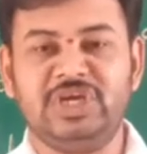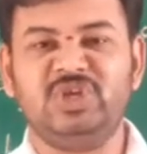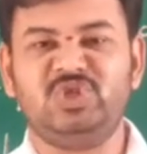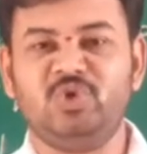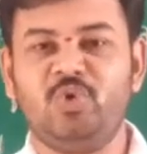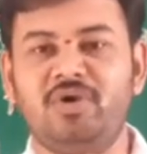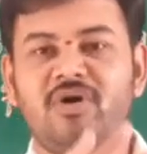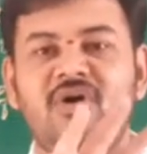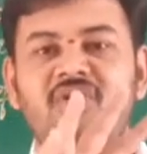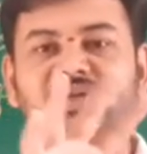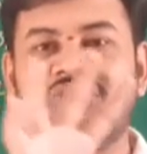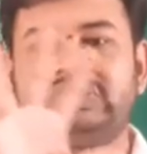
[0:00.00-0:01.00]
He showed
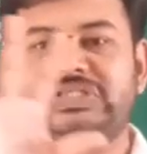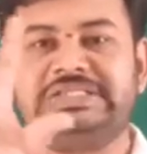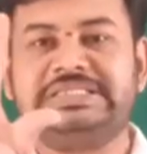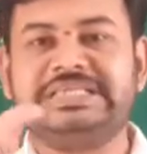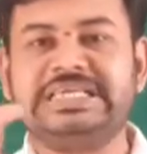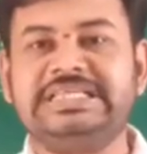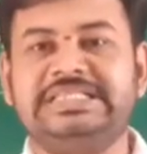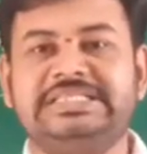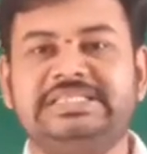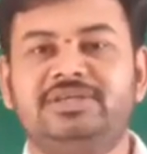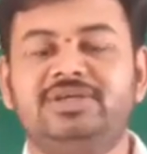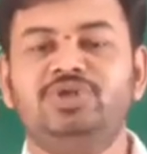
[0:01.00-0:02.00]
all his teeth
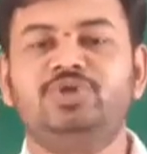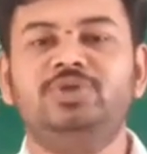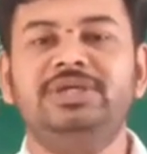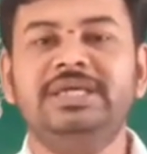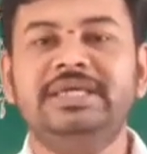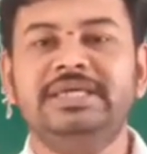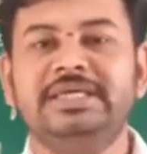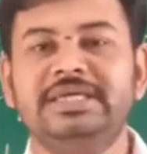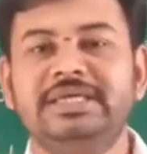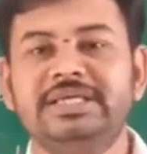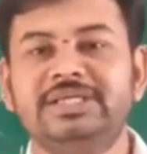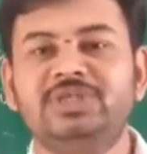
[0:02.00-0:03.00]
to
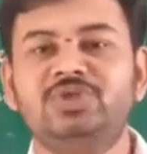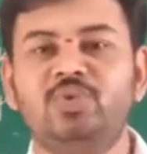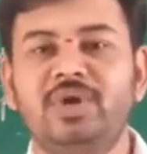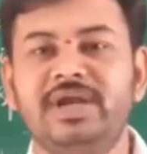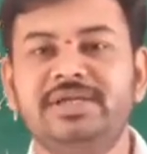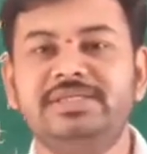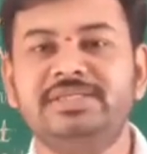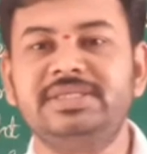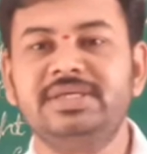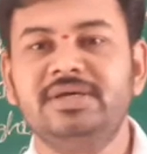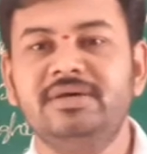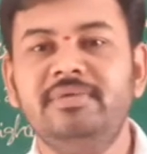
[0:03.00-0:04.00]
the
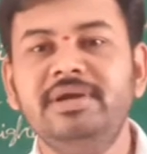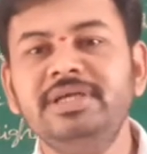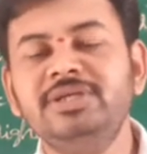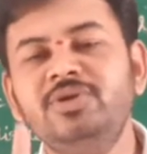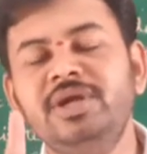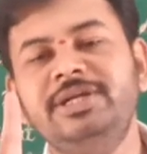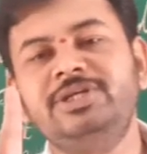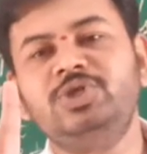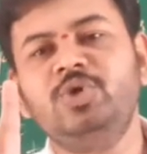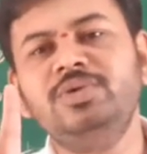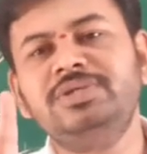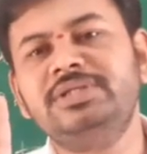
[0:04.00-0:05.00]
students. But it
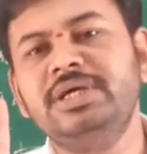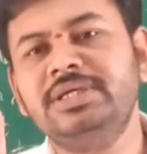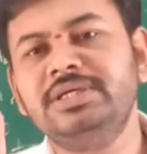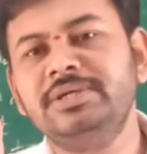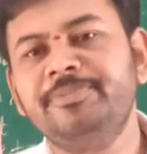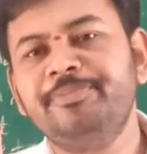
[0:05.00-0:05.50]
shows that